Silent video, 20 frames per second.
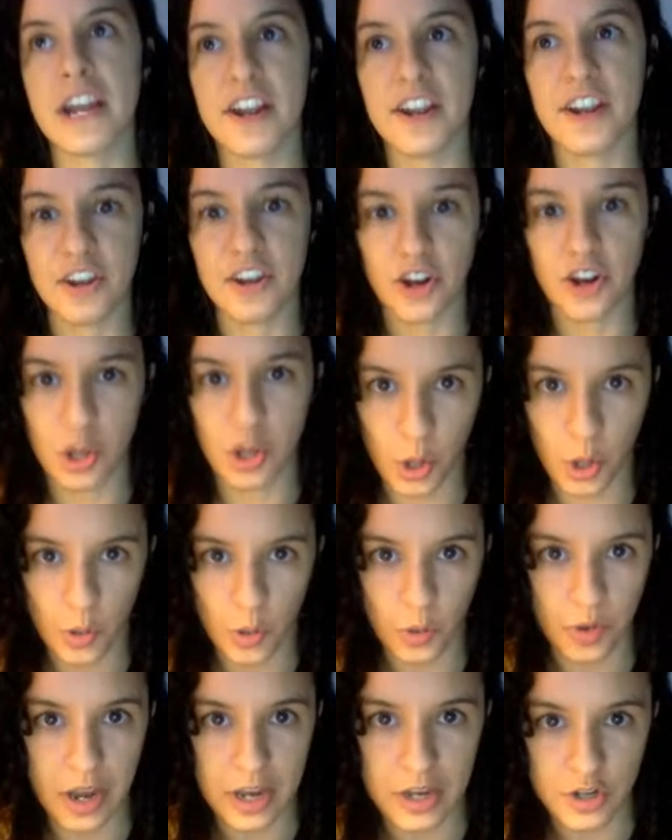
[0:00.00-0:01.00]
share your
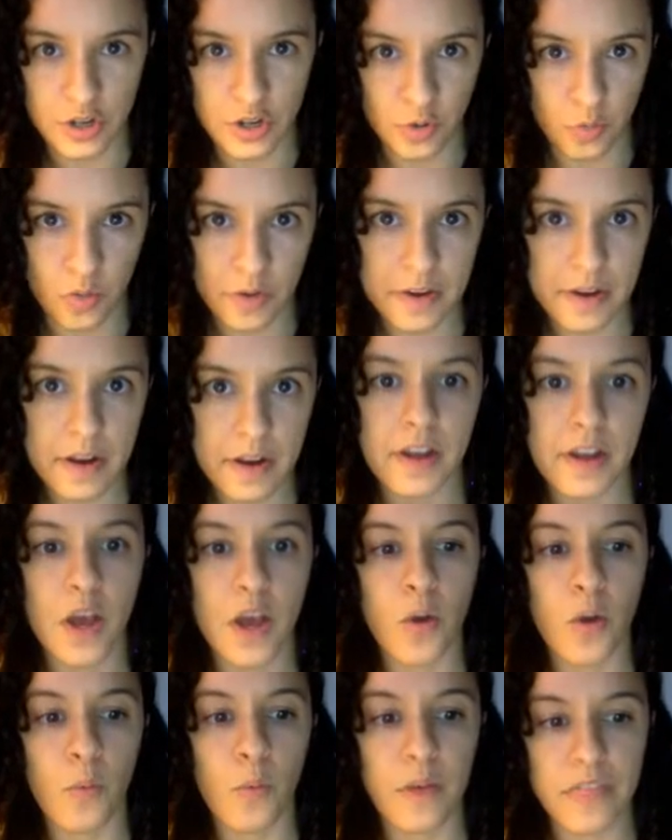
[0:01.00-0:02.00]
code and your work
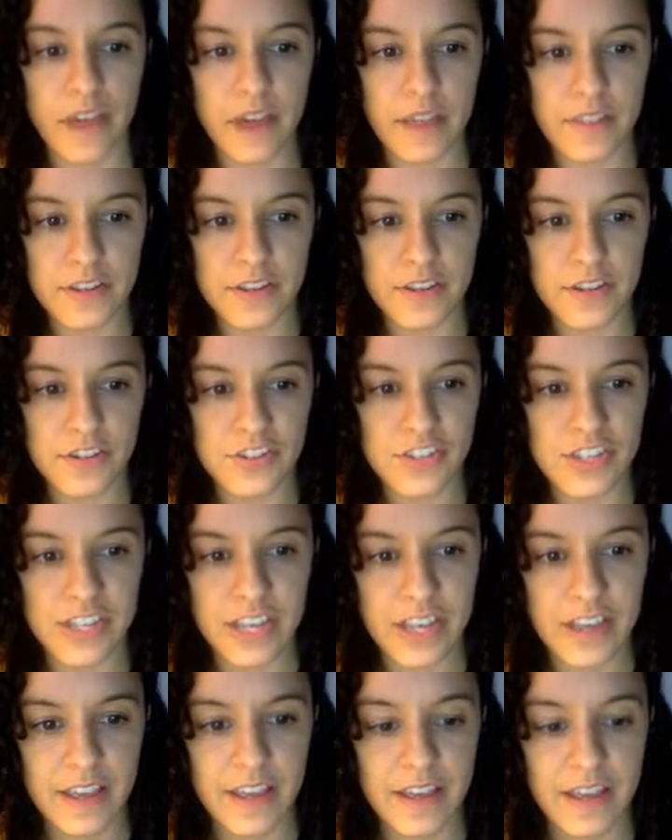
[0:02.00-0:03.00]
with others.